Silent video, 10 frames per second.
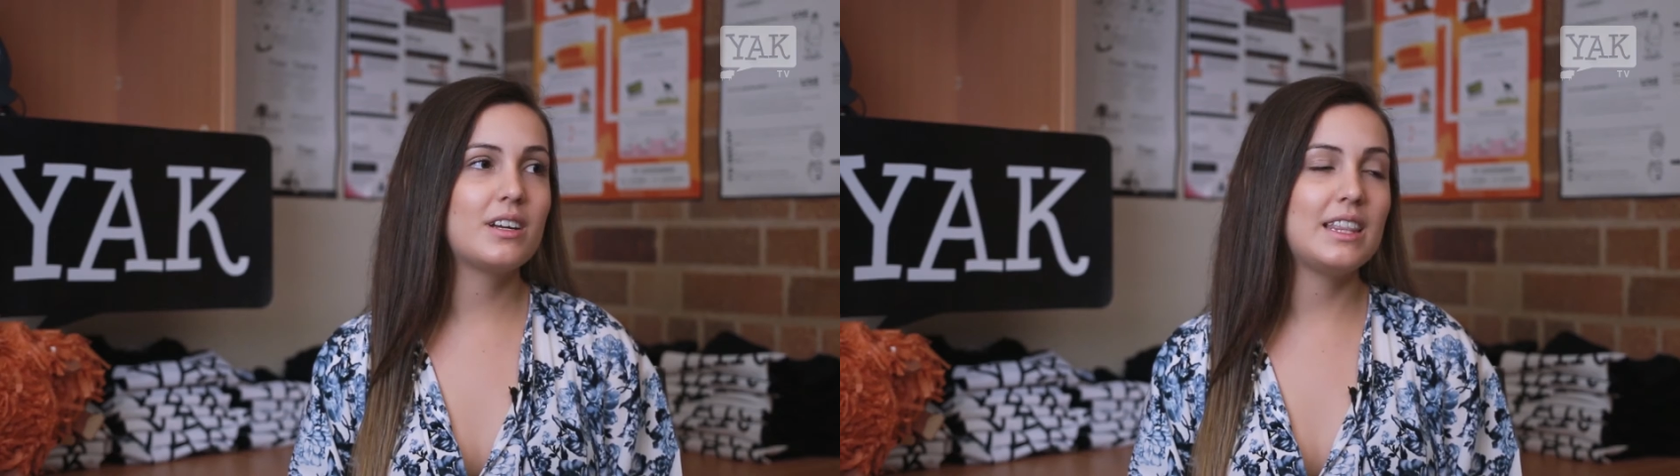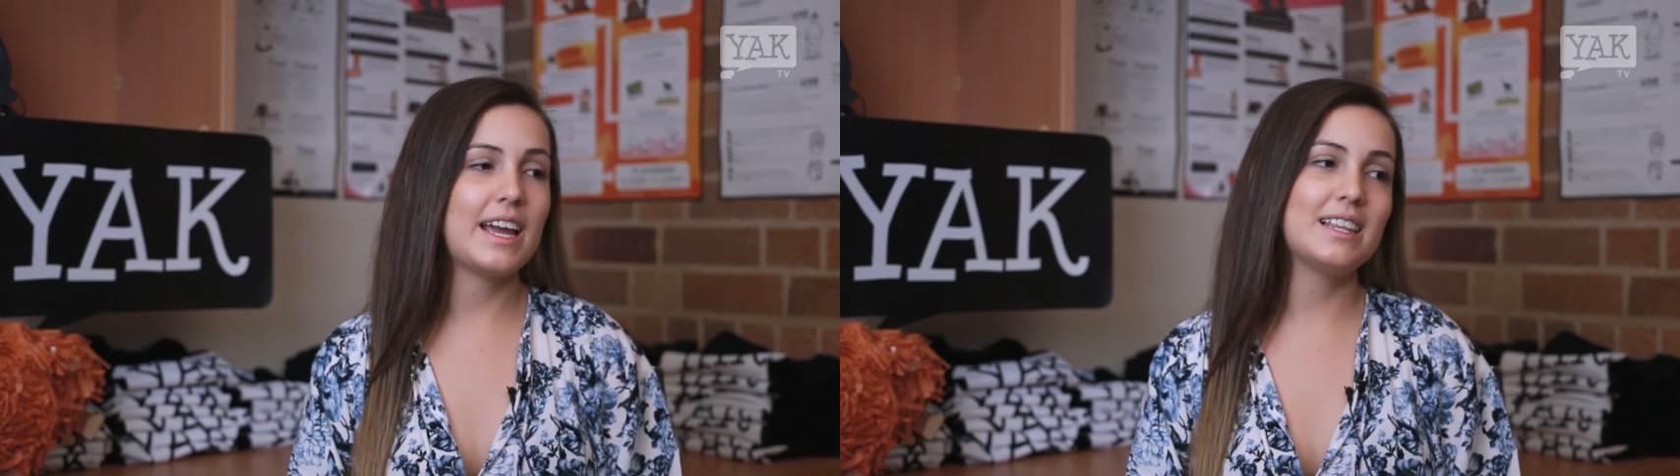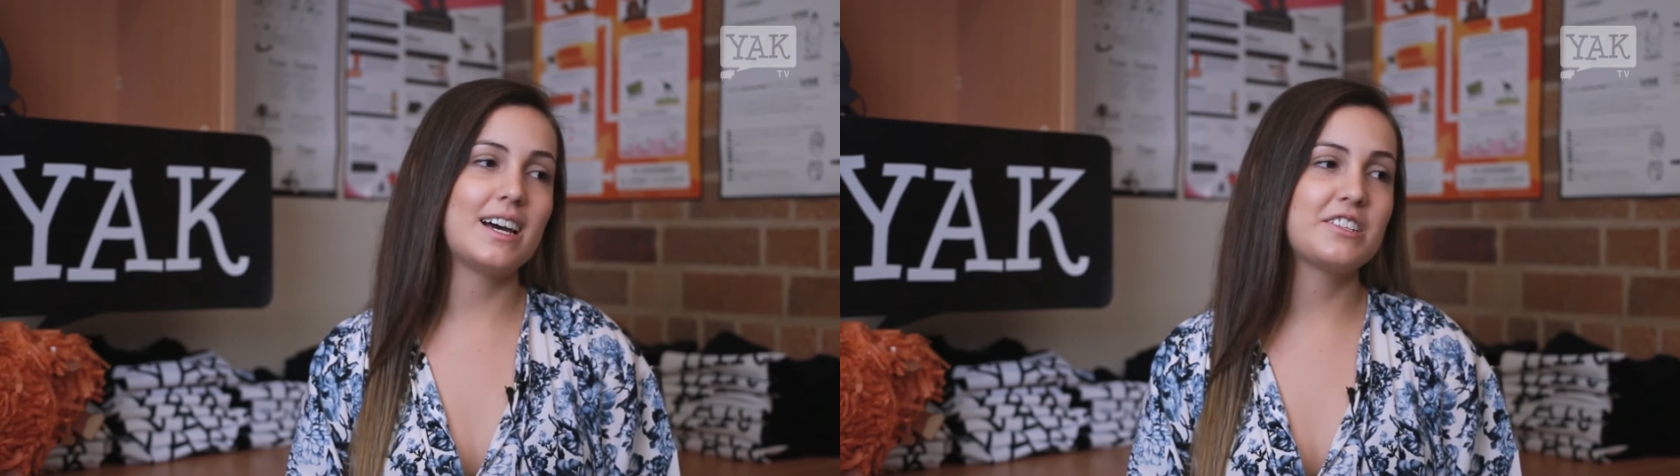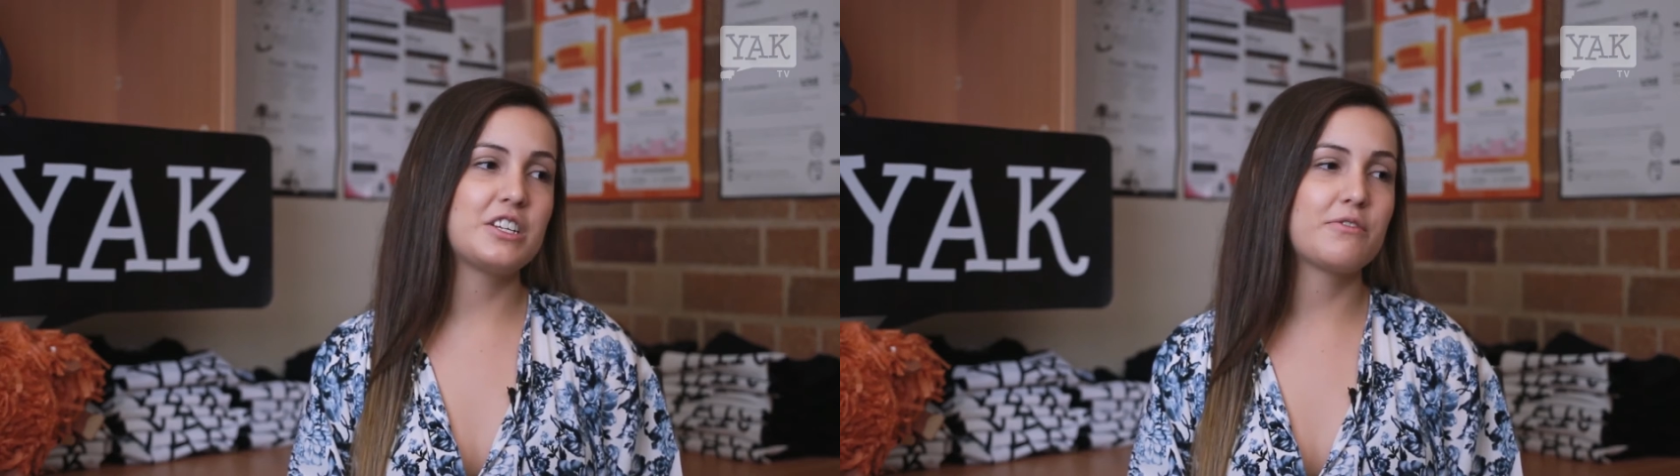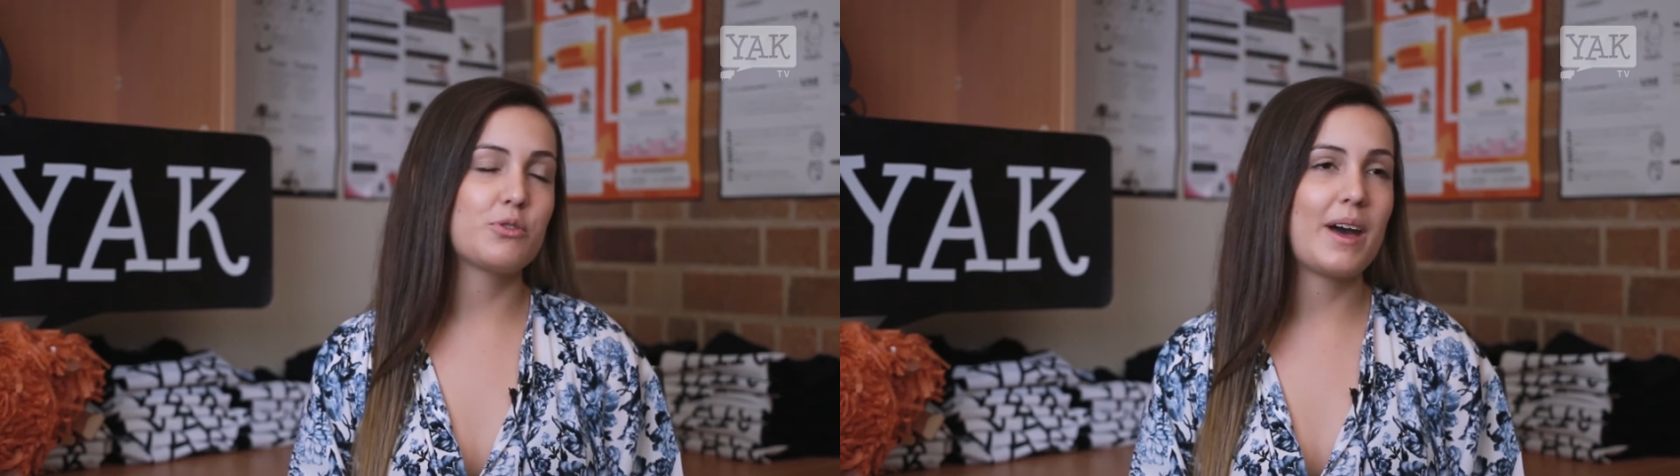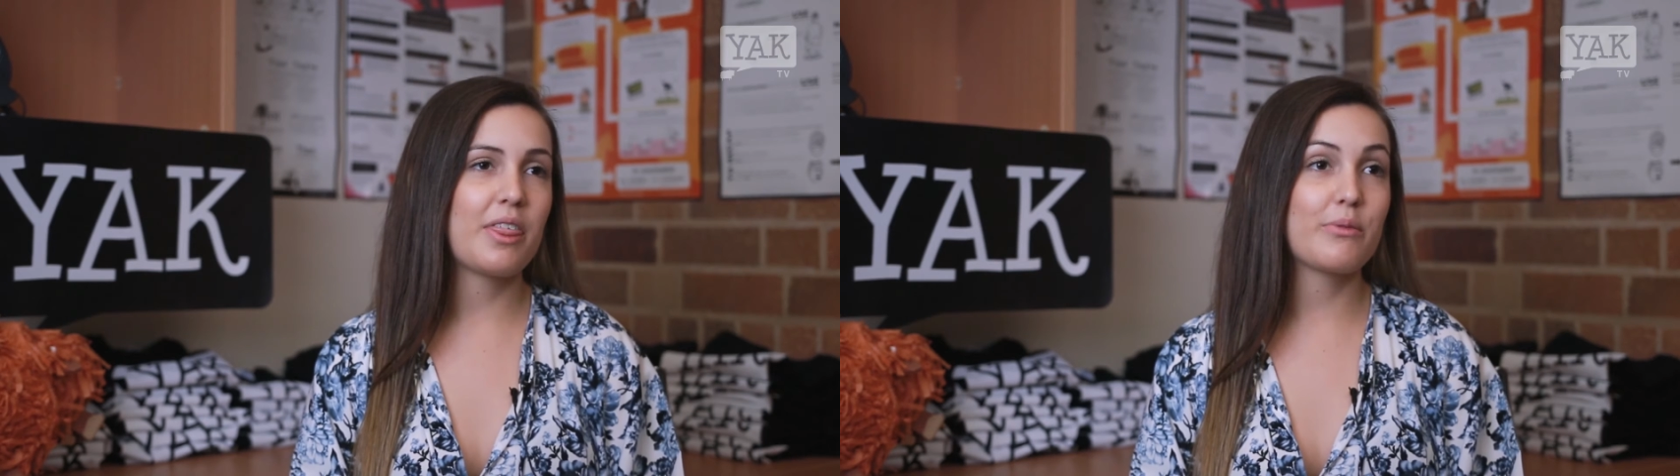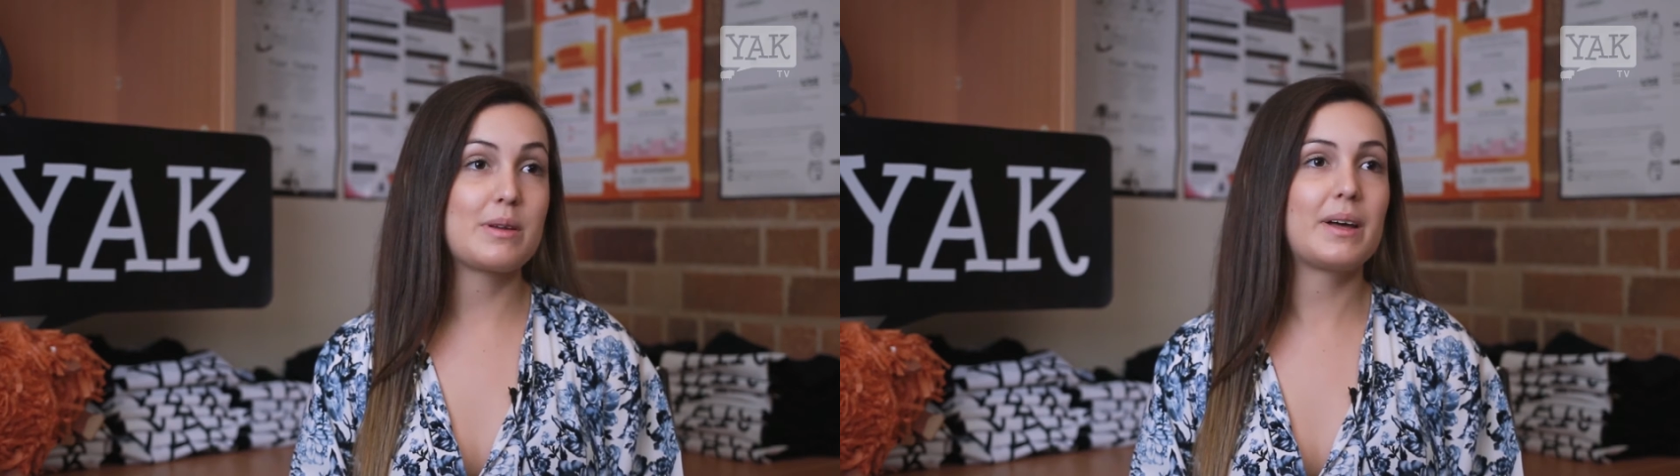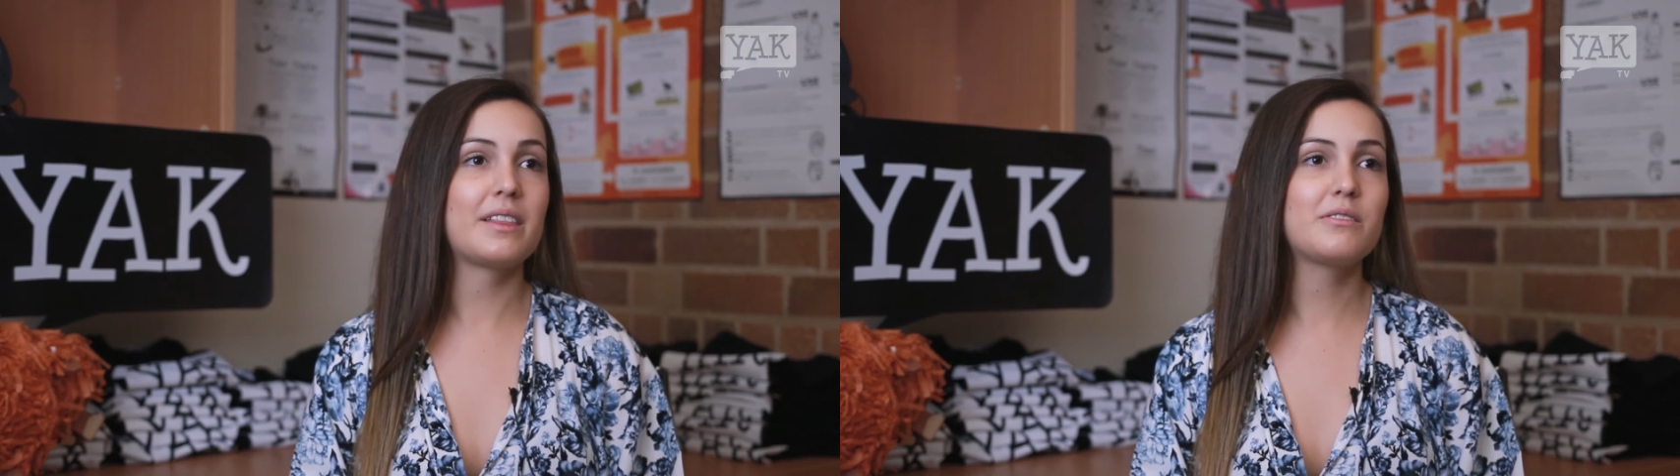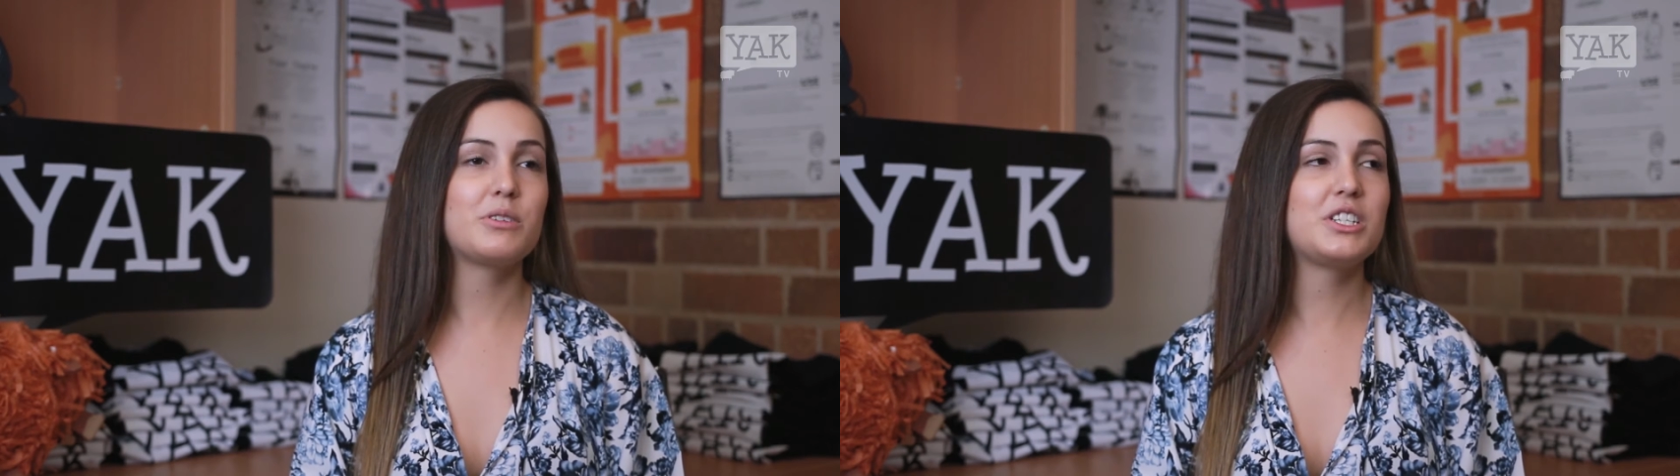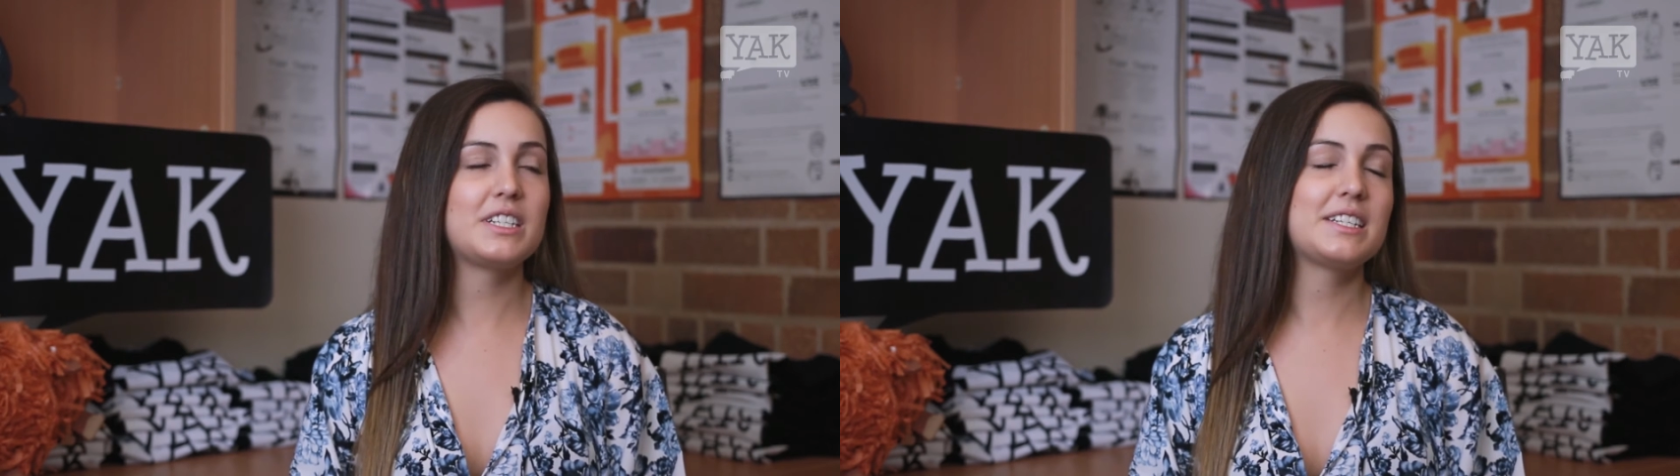late last year for about 3 months,
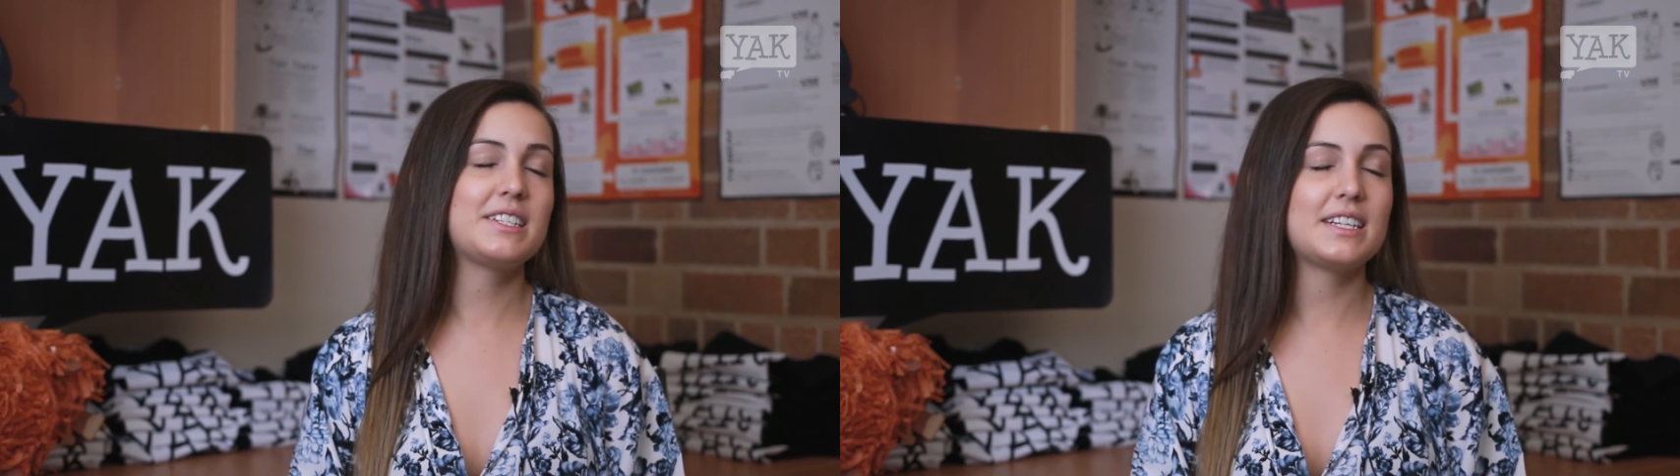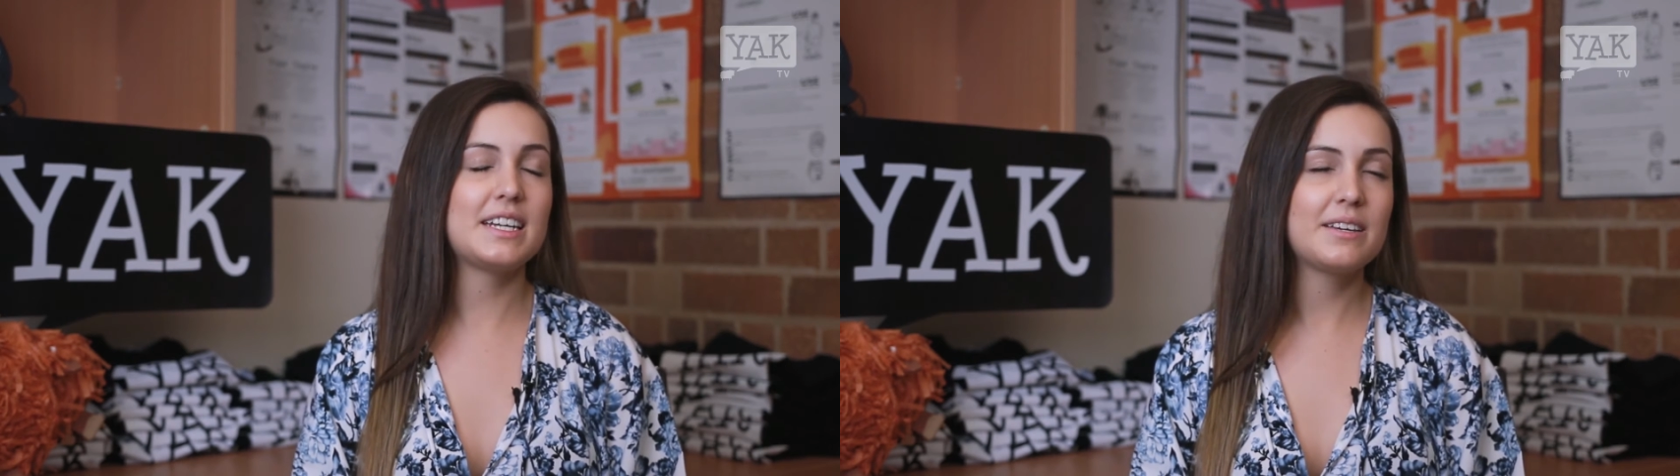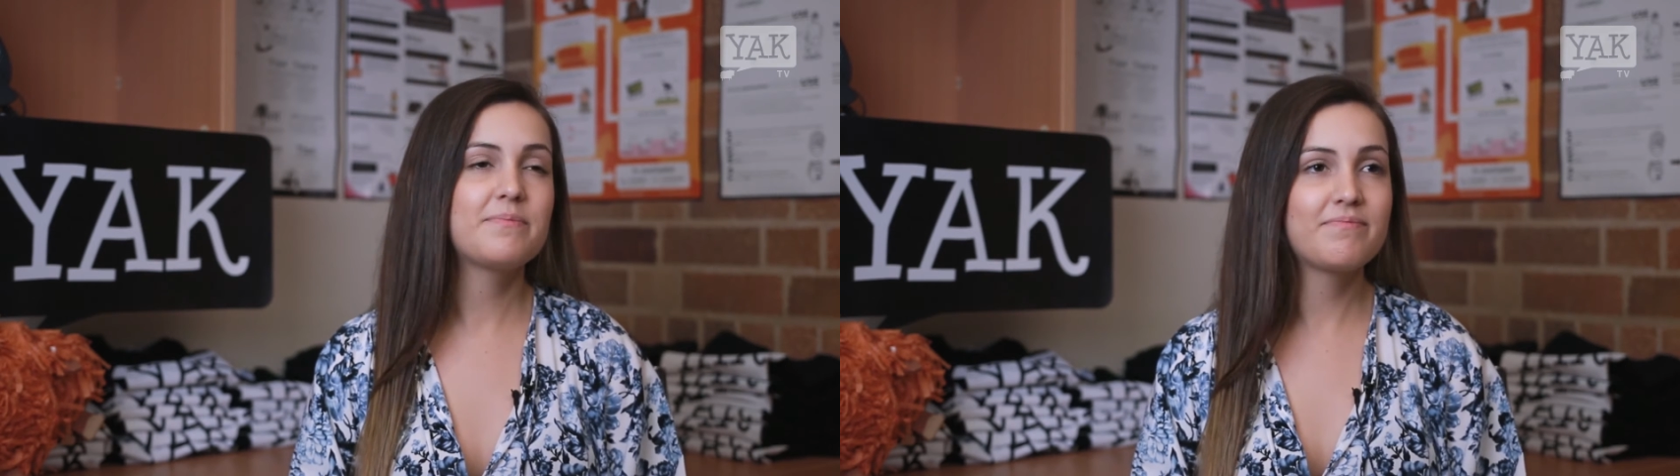which is in Sydney.